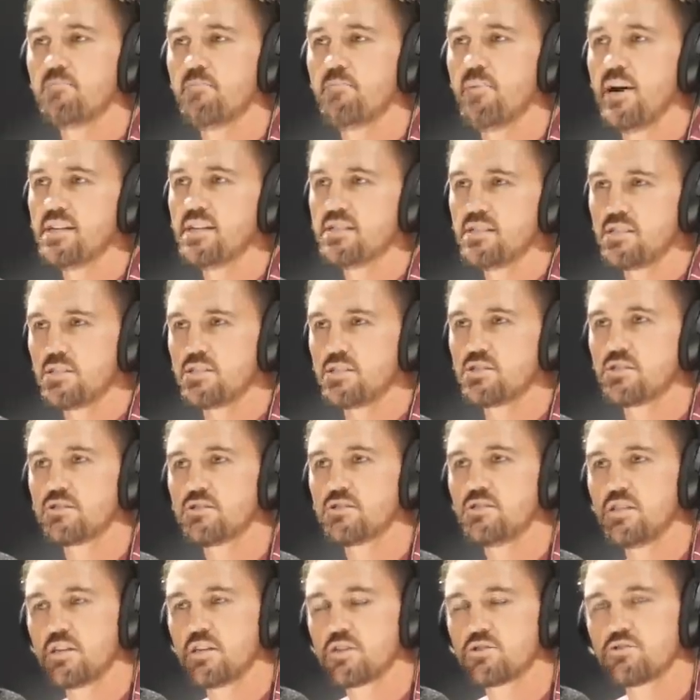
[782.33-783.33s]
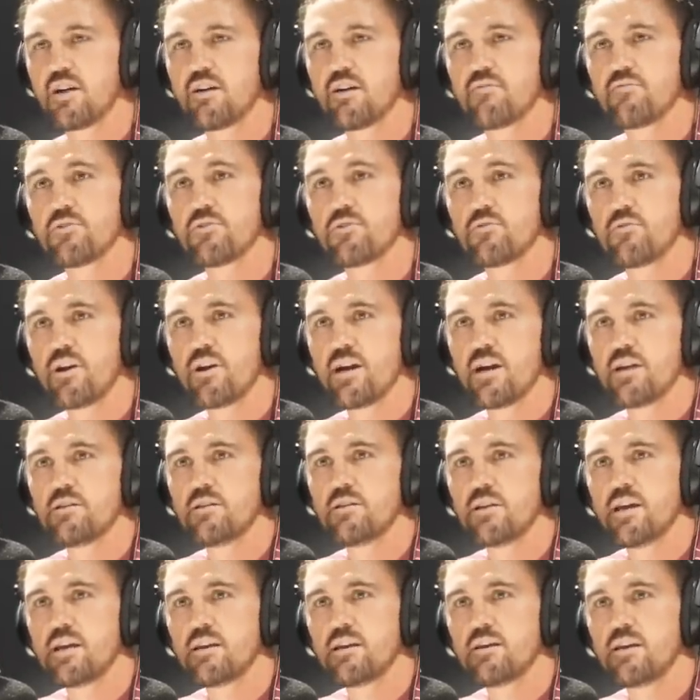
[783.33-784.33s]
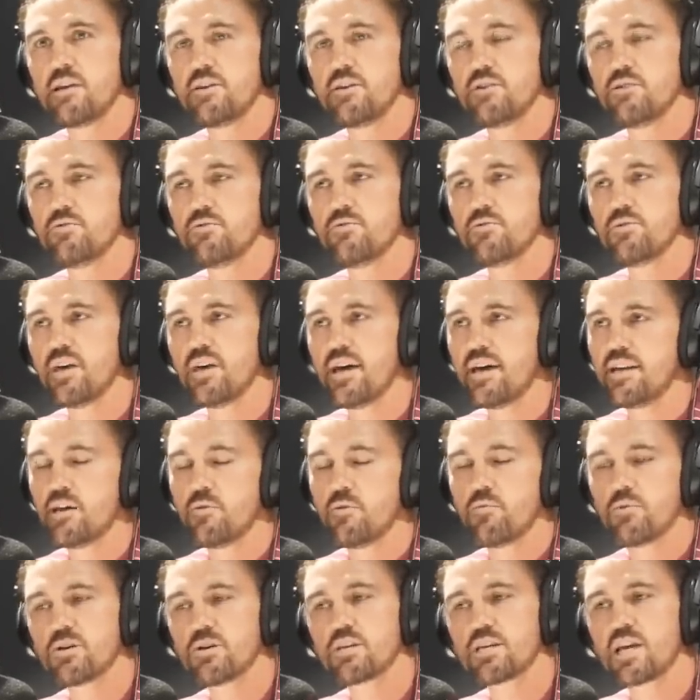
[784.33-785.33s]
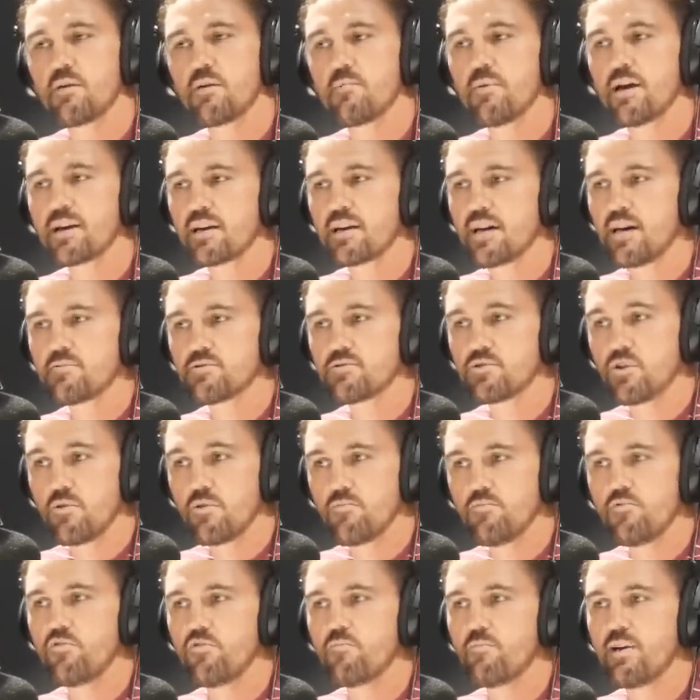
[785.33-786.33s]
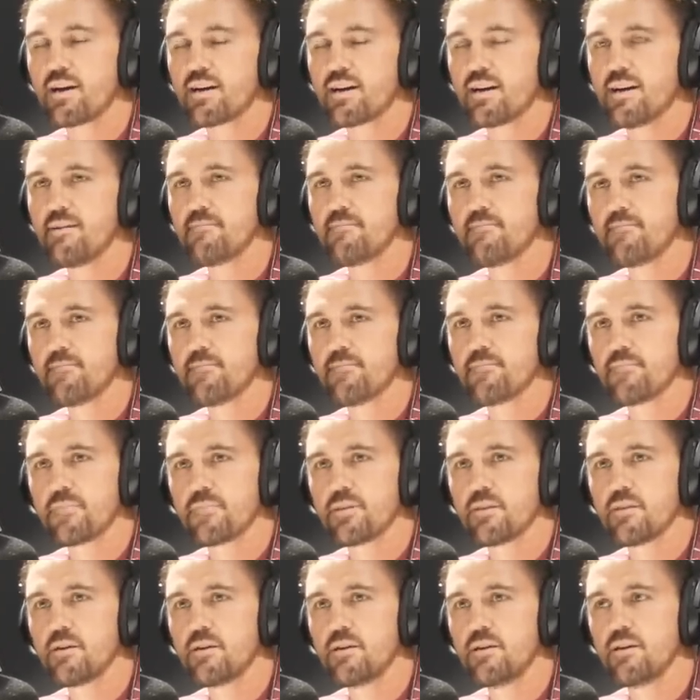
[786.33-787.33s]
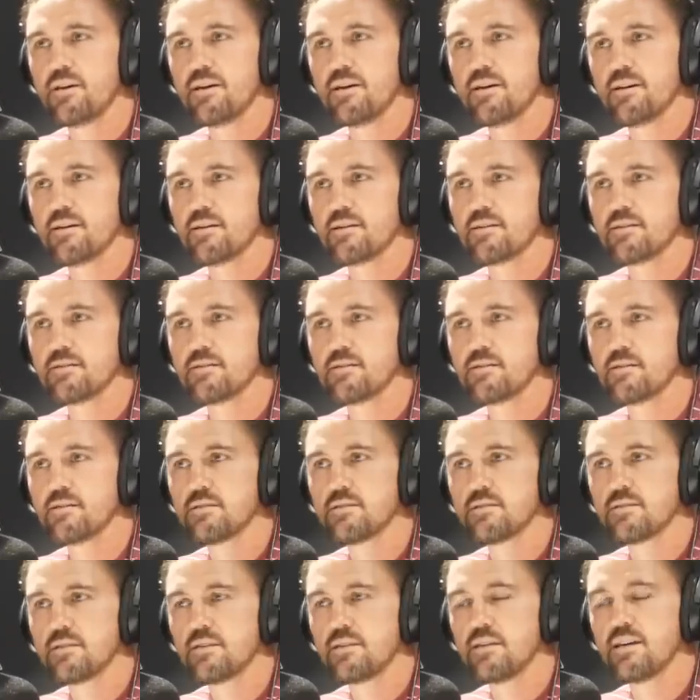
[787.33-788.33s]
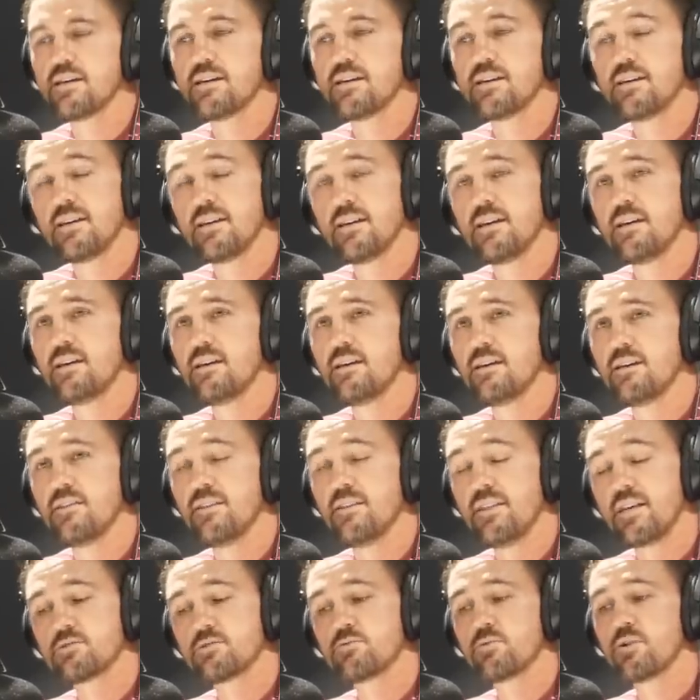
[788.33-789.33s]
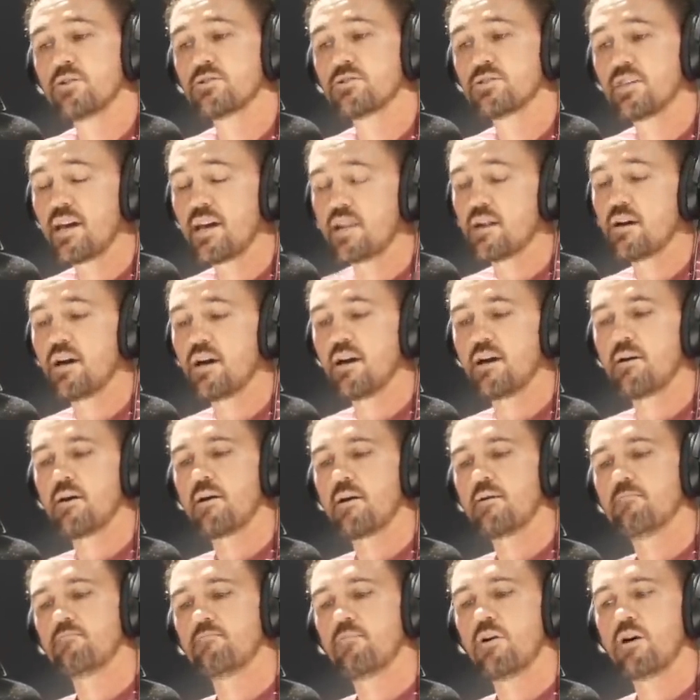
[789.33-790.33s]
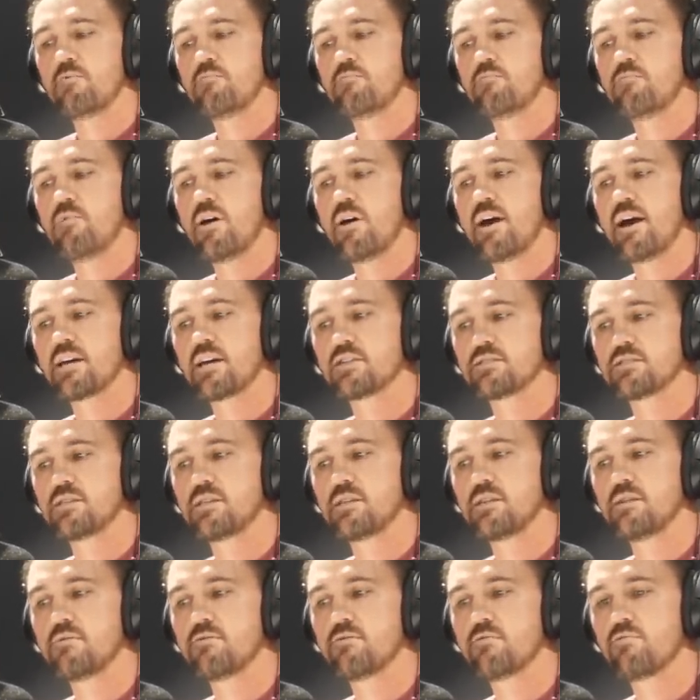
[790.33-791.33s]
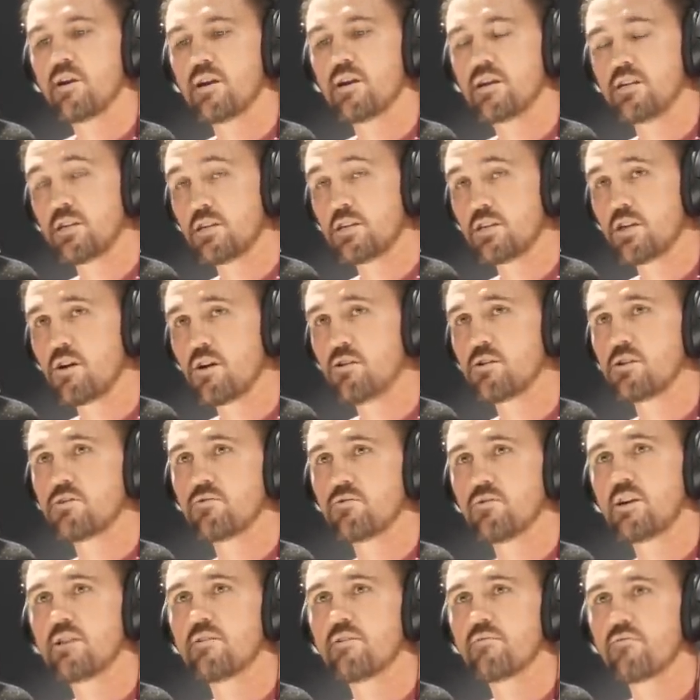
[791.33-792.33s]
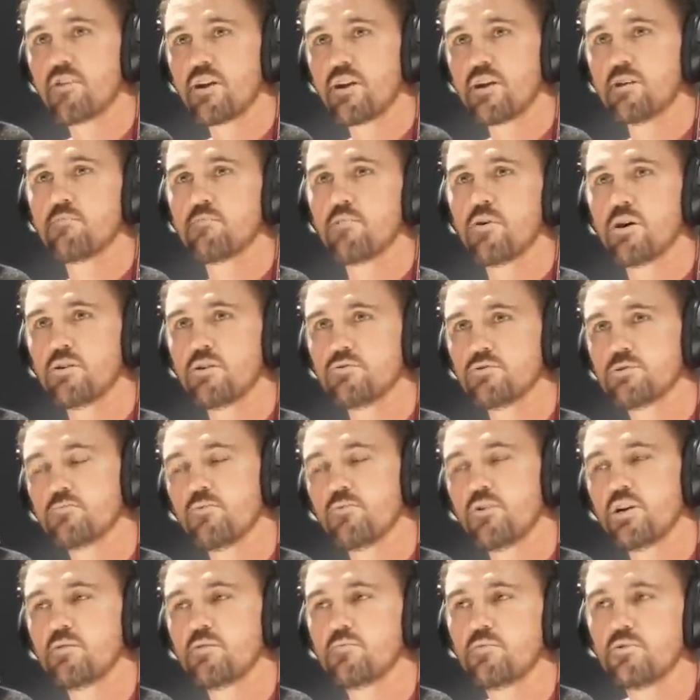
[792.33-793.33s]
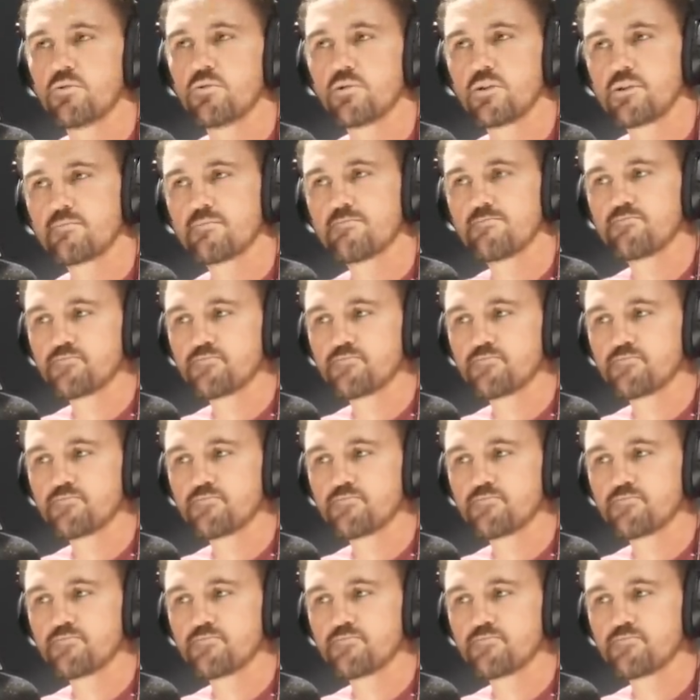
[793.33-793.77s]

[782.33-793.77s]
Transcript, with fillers: basically, just got sick of travelling around and, and, and, doing that, and I wanted to go back up, so I moved back up, and uh, yeah, and that's when I was saying I, I'd, I'd, actually run into Tony Green, a friend of mine who was bodybuilding,